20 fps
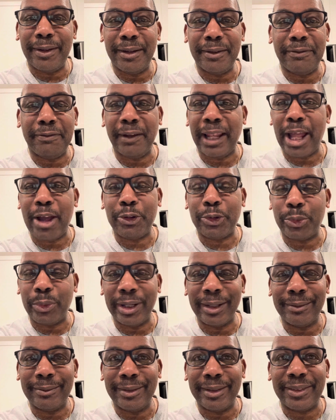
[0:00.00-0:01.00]

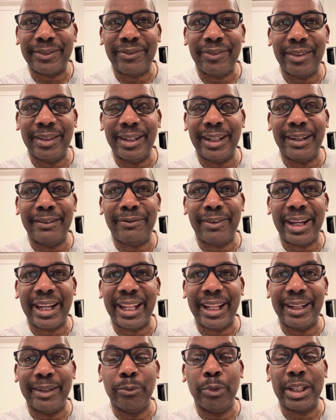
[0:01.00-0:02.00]
floundering with
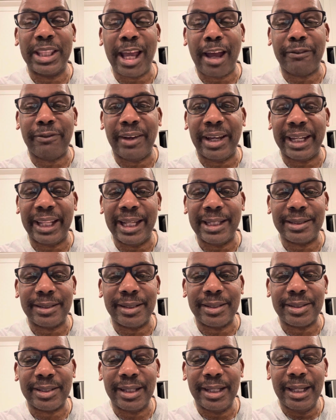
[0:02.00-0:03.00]
uh, without
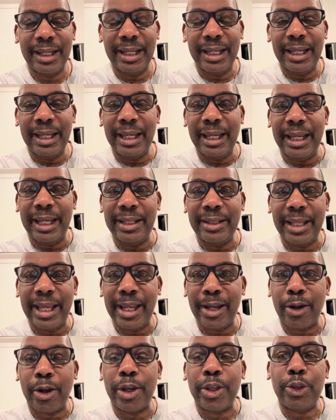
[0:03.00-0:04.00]
finances. And
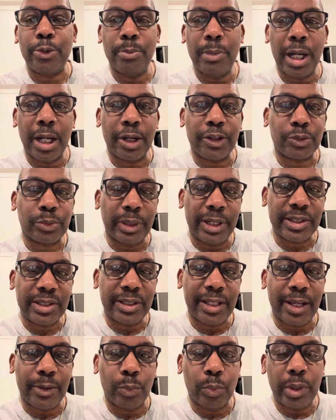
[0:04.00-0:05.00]
they are a humongous reason
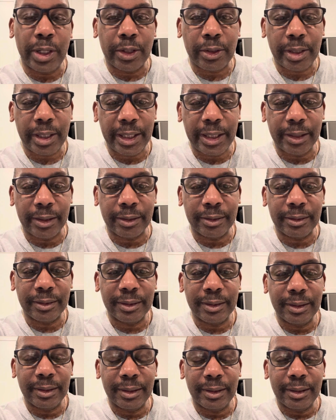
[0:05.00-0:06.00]
that we're here
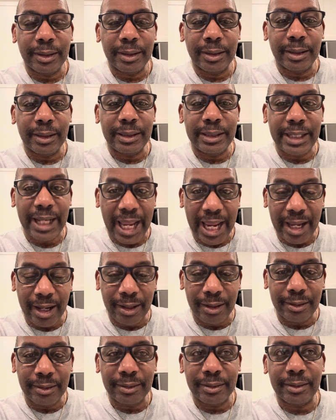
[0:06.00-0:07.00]

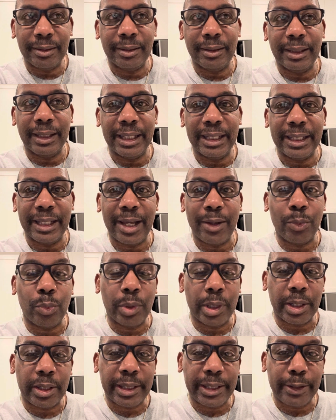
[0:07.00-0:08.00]
now and that
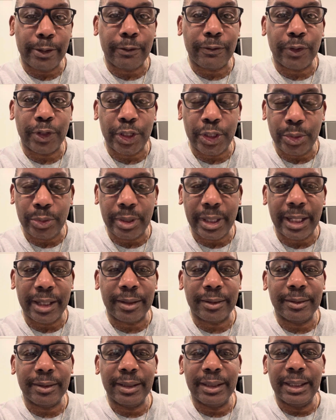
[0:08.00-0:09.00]
we're here for you
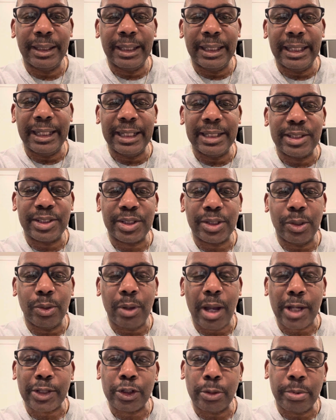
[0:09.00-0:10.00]
now. And so
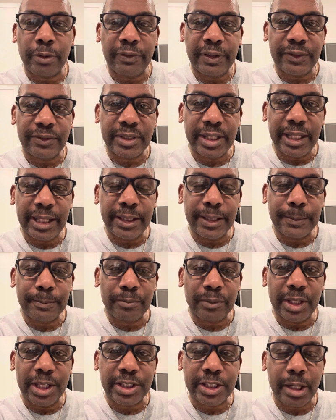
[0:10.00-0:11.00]
October 15th,
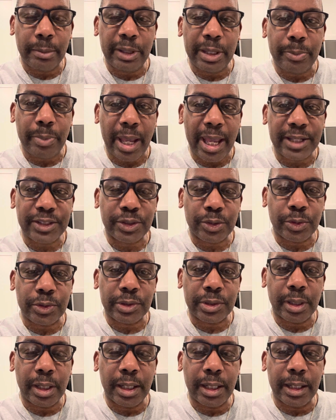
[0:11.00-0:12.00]
it's going to be
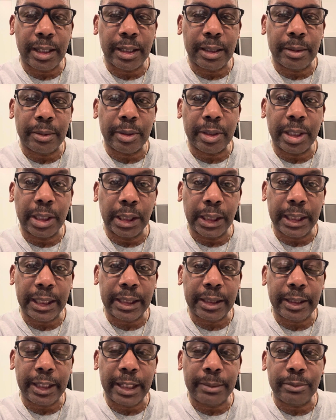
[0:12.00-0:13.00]
pastors uh,
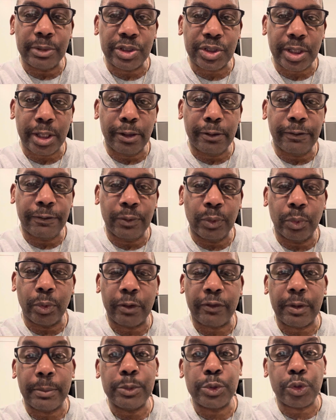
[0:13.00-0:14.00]
Glenn and Michelle
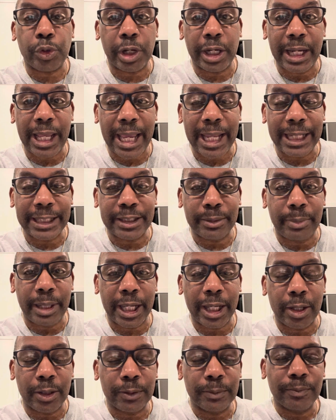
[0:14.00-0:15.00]
Ford from Trinidad and
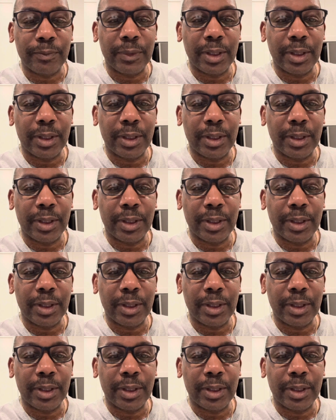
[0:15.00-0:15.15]
Tobago.